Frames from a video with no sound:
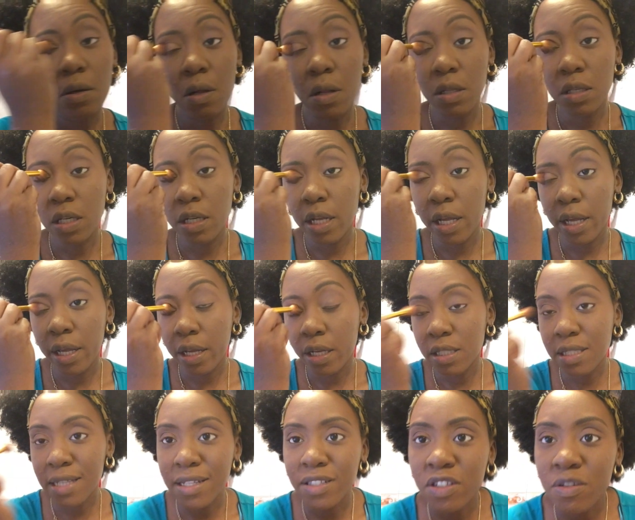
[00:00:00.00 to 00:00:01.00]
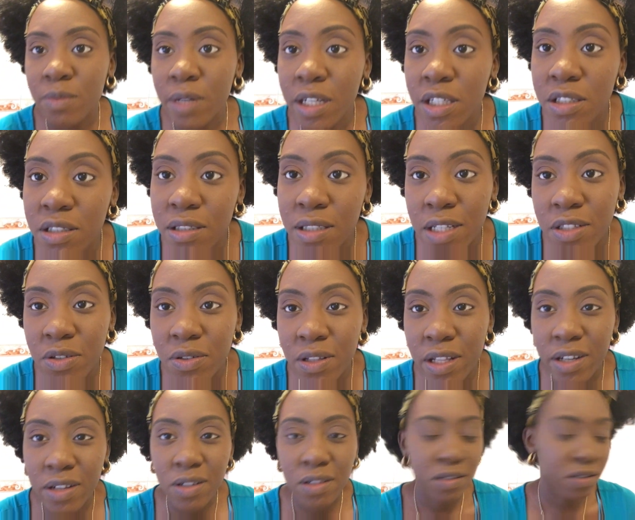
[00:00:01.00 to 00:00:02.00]
call it a day. Is that too much? Is that too
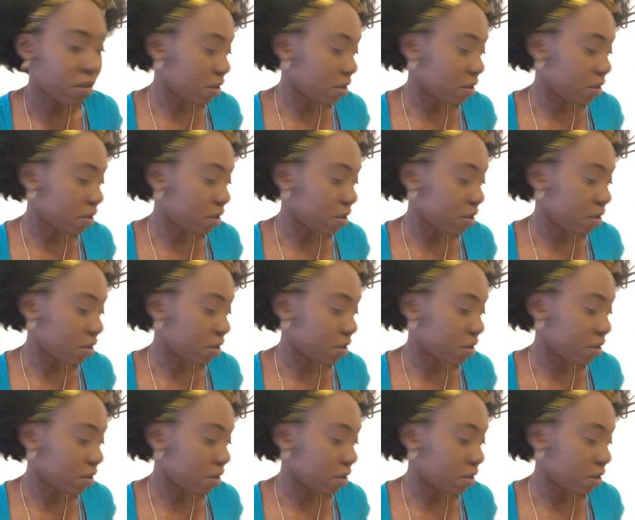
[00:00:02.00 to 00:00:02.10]
little?